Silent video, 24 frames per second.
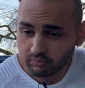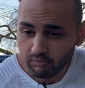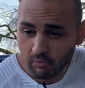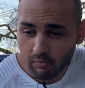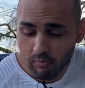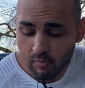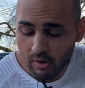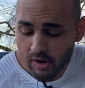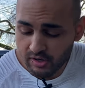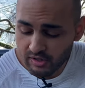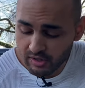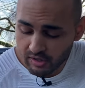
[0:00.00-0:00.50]

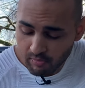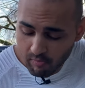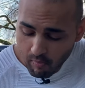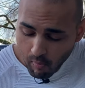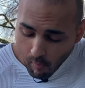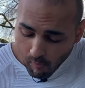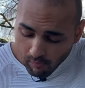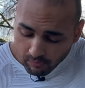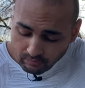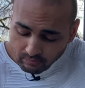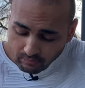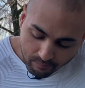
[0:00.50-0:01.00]
amazing.
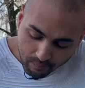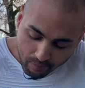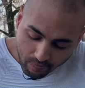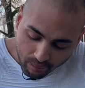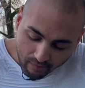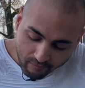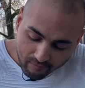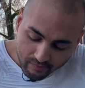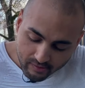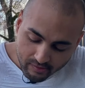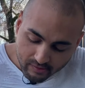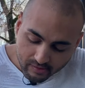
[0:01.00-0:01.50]

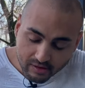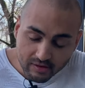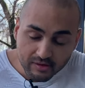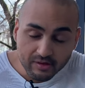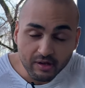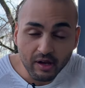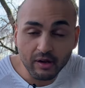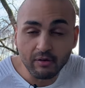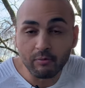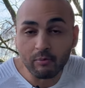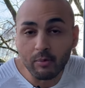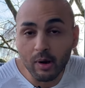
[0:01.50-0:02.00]
Since
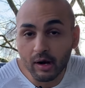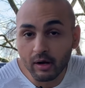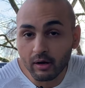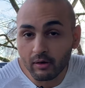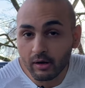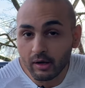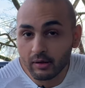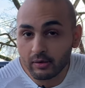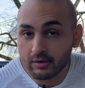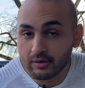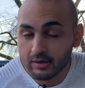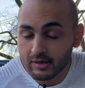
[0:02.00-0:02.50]
I
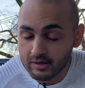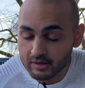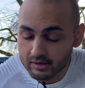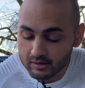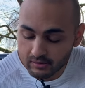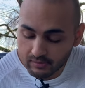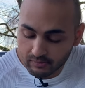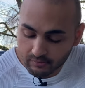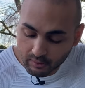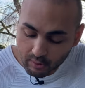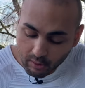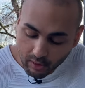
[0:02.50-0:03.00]
microwaved it, it's
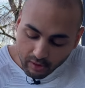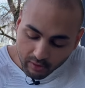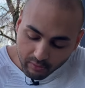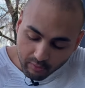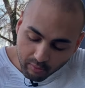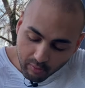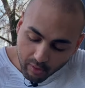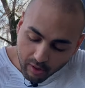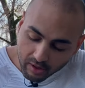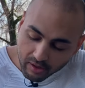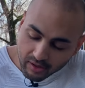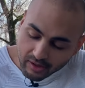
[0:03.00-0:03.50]
quite
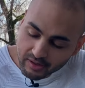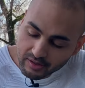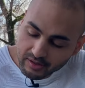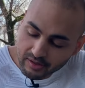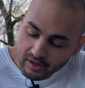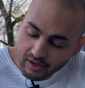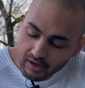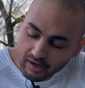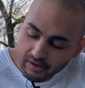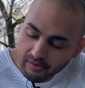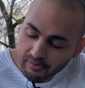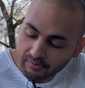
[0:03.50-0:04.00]
runny
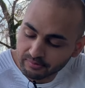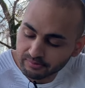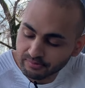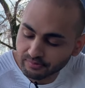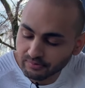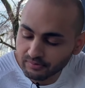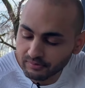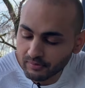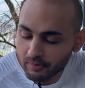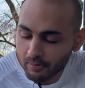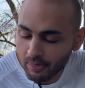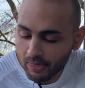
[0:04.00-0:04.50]
inside.
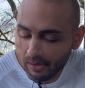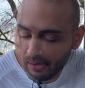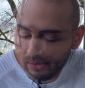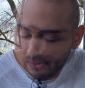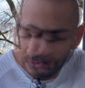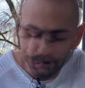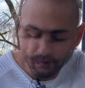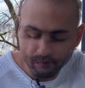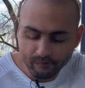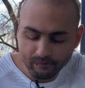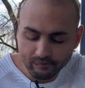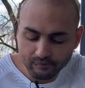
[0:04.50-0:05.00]

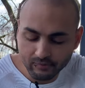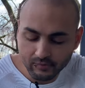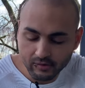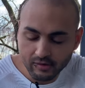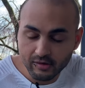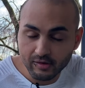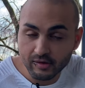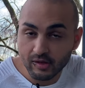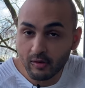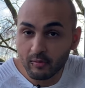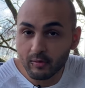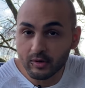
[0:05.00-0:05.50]

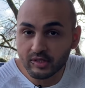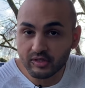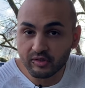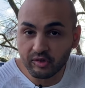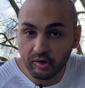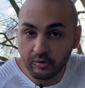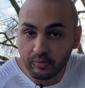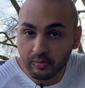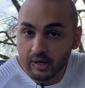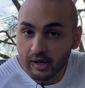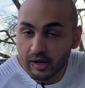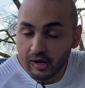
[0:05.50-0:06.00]
So that was
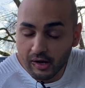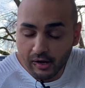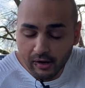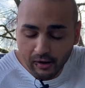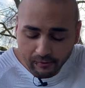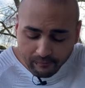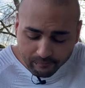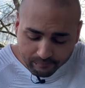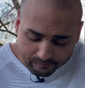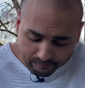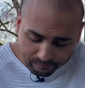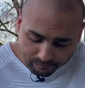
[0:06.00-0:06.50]
dream cake.
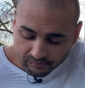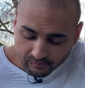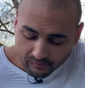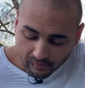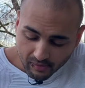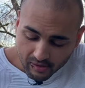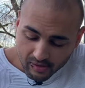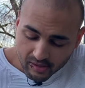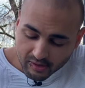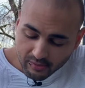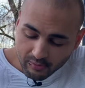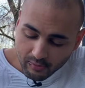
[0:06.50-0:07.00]

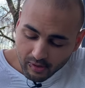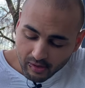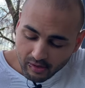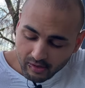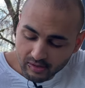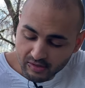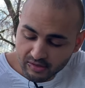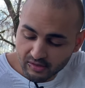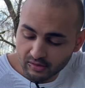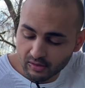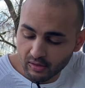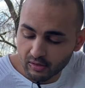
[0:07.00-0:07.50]
This one
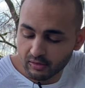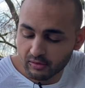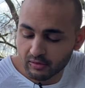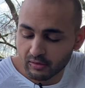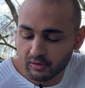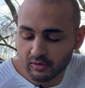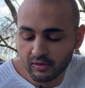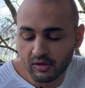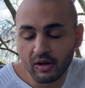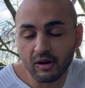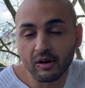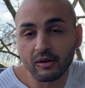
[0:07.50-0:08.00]
is
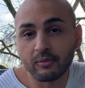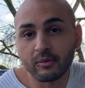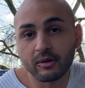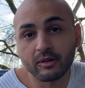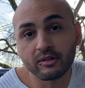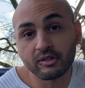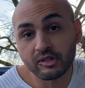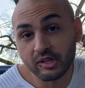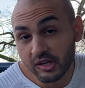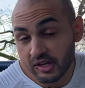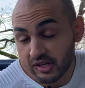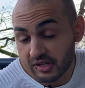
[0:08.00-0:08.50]
salted
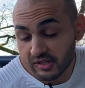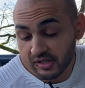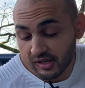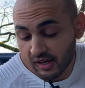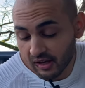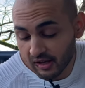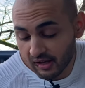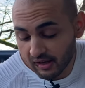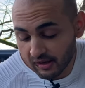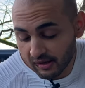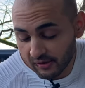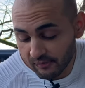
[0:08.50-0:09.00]
caramel
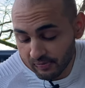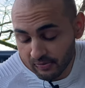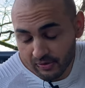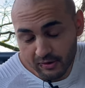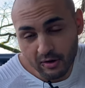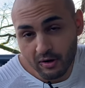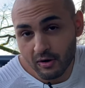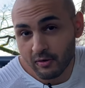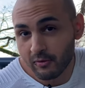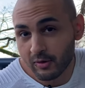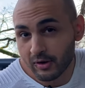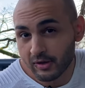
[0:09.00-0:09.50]
cheesecake.
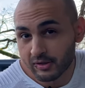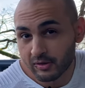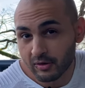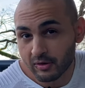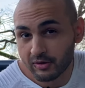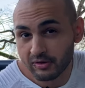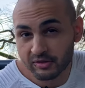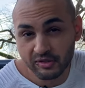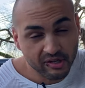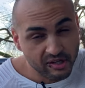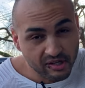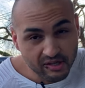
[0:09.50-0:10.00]
Don't know why it's
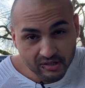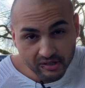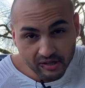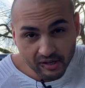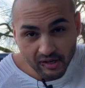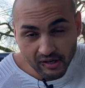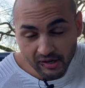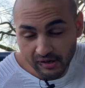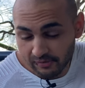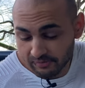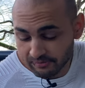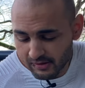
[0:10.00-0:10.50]
called
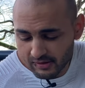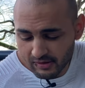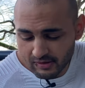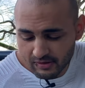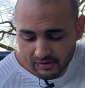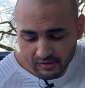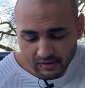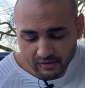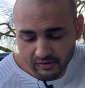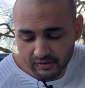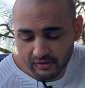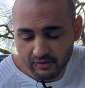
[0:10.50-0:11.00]
cheesecake. It's
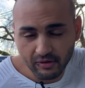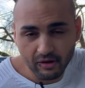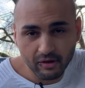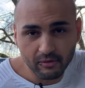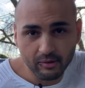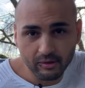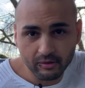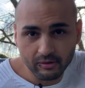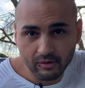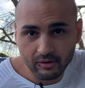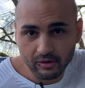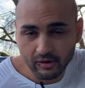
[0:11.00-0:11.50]
just salted
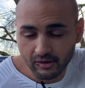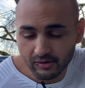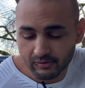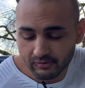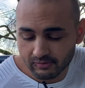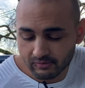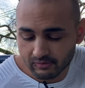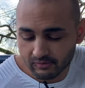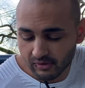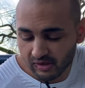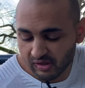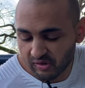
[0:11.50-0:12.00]
caramel donut
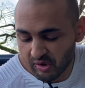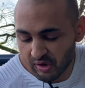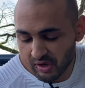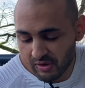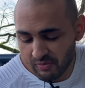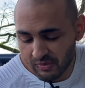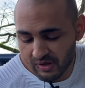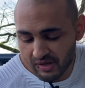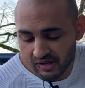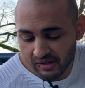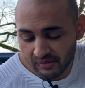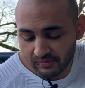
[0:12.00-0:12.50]
with cream
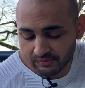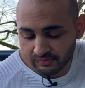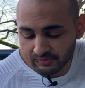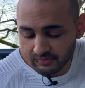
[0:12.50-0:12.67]
in it.